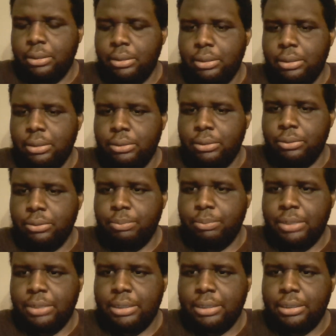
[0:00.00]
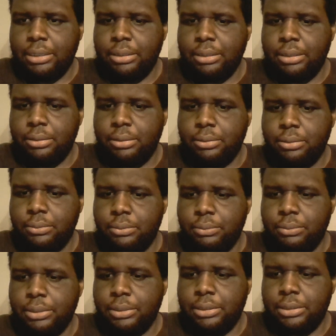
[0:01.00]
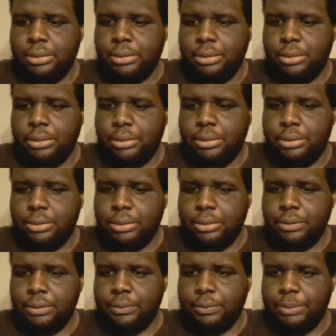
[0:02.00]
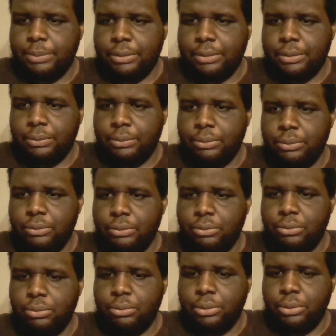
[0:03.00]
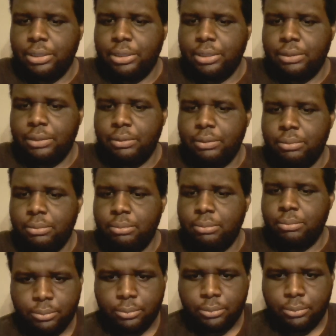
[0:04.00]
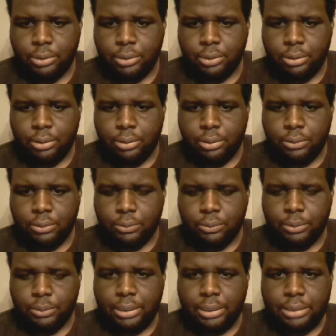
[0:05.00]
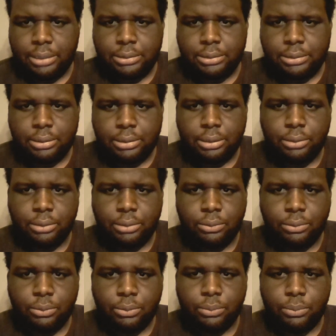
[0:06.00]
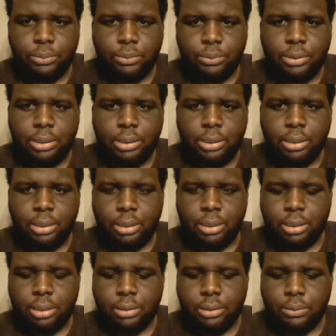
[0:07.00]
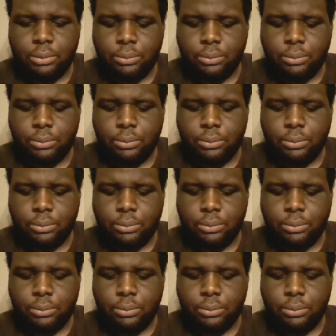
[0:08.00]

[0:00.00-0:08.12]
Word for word: on her body, which she is about to destroy it. So we actually knew how